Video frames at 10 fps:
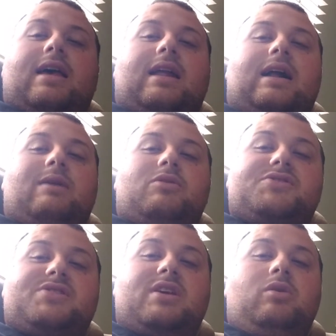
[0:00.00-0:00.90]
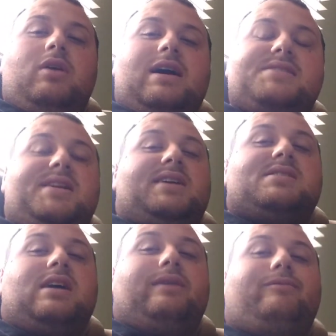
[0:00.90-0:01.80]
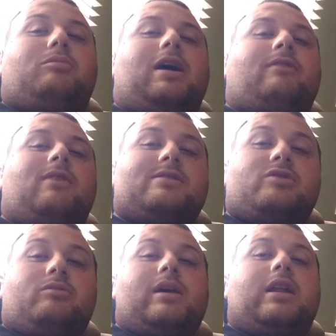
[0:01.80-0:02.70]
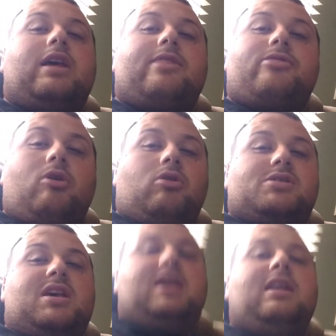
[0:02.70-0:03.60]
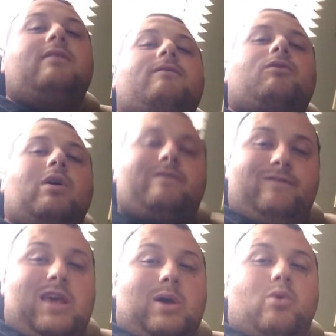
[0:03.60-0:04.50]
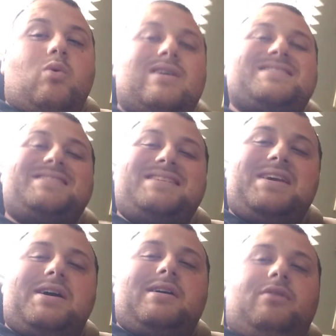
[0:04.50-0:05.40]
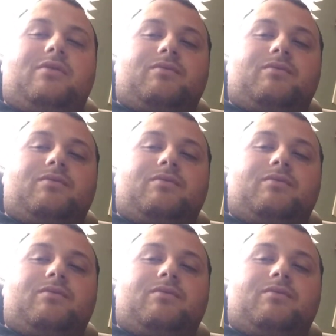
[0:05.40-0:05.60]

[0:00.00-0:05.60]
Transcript: and I will see you guys next time for my WrestleMania 13 review. See ya!